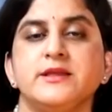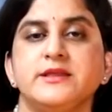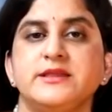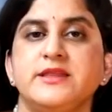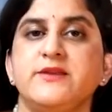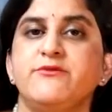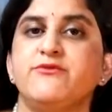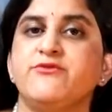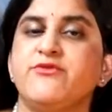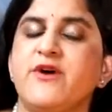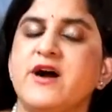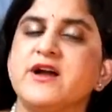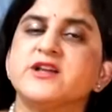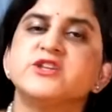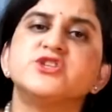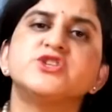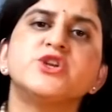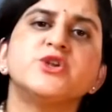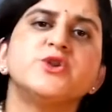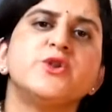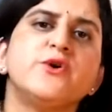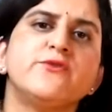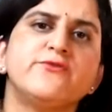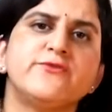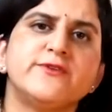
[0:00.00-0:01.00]
The
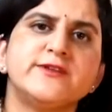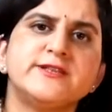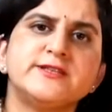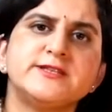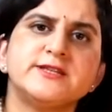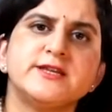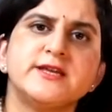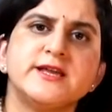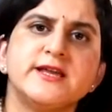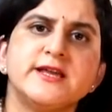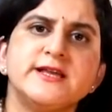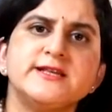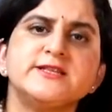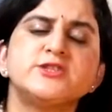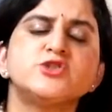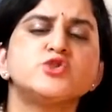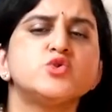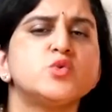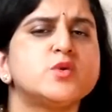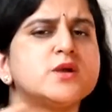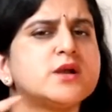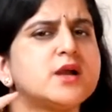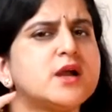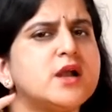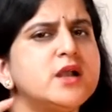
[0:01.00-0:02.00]
function of it is
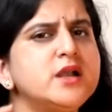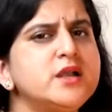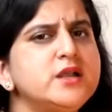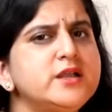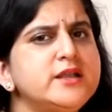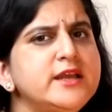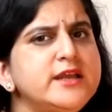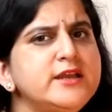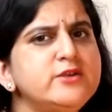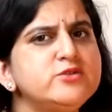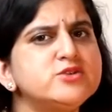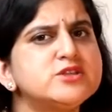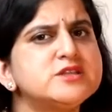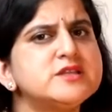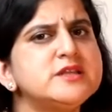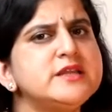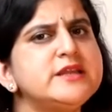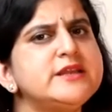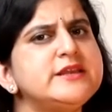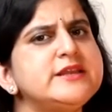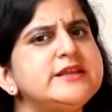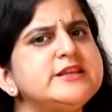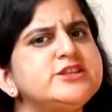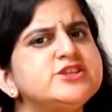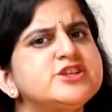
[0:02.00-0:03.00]
to
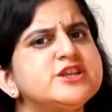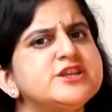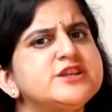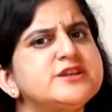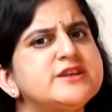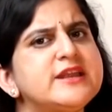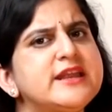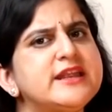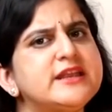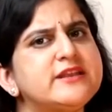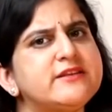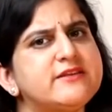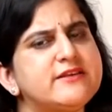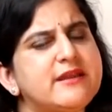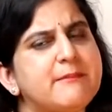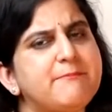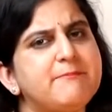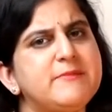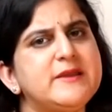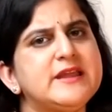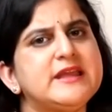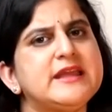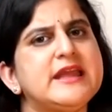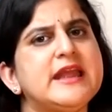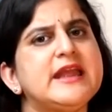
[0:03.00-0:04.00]
continuously regenerate,
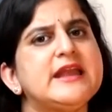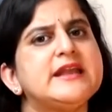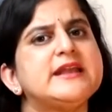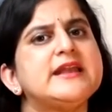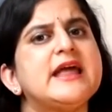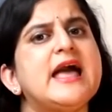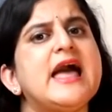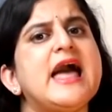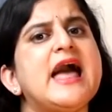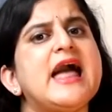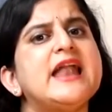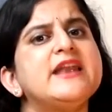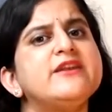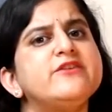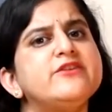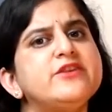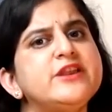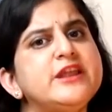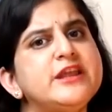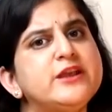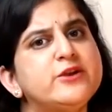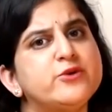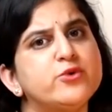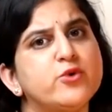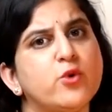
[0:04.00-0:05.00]
replicate and
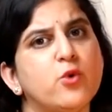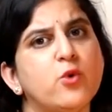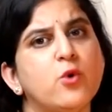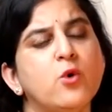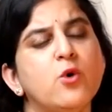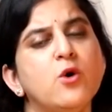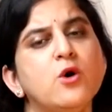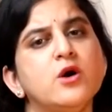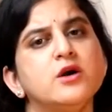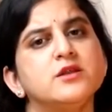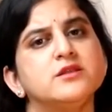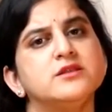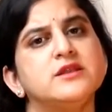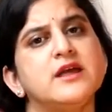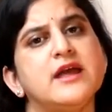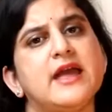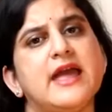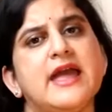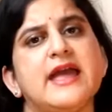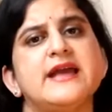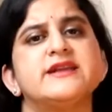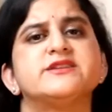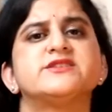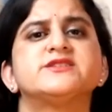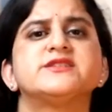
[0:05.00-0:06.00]
regrow the
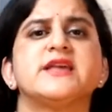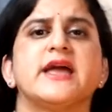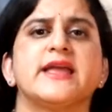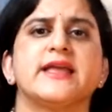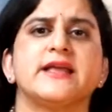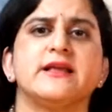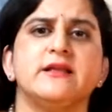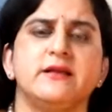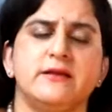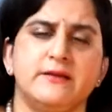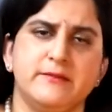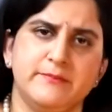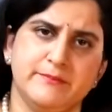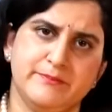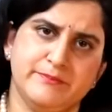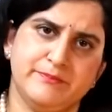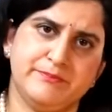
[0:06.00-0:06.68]
hair cycle.